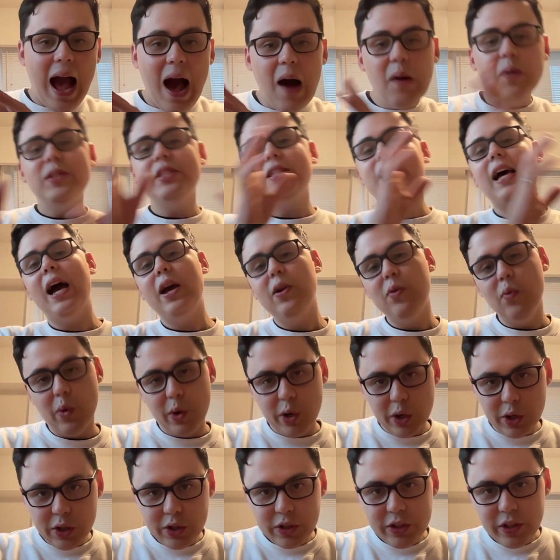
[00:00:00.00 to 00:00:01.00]
outside
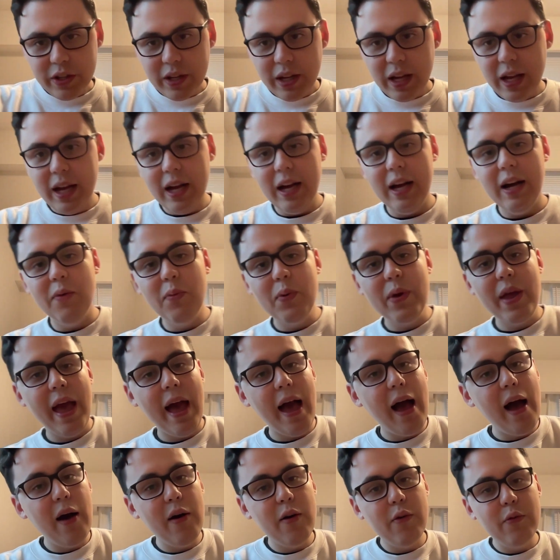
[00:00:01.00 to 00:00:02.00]
world, we
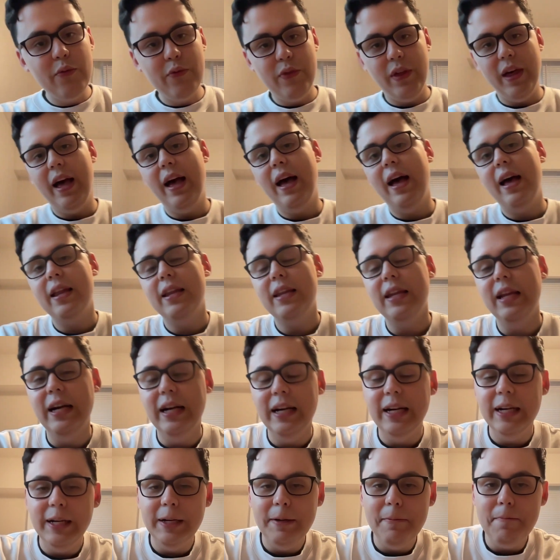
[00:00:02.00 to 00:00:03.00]
have that
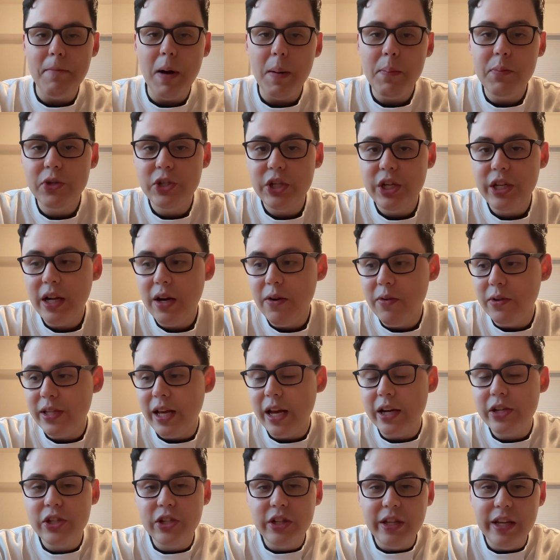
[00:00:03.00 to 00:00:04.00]
Mabushina was
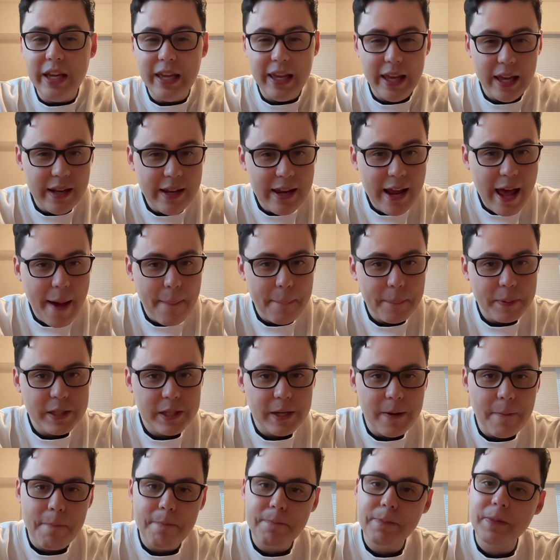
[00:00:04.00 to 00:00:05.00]
actually kidnapped.